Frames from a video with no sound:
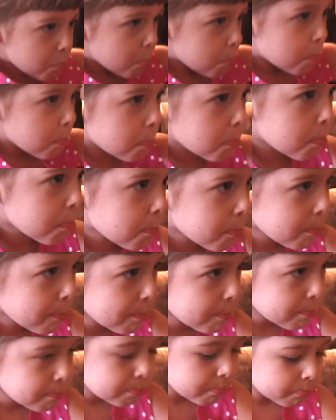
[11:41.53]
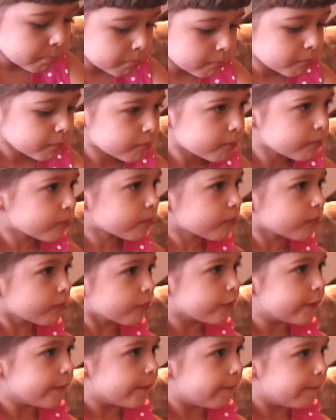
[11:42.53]
Okay, you're gonna put your shoes on for
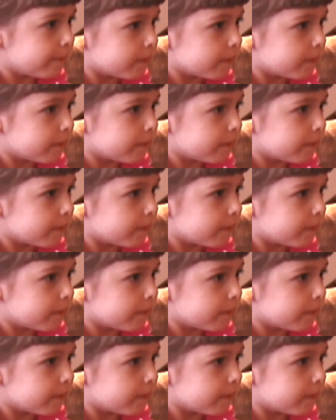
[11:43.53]
us?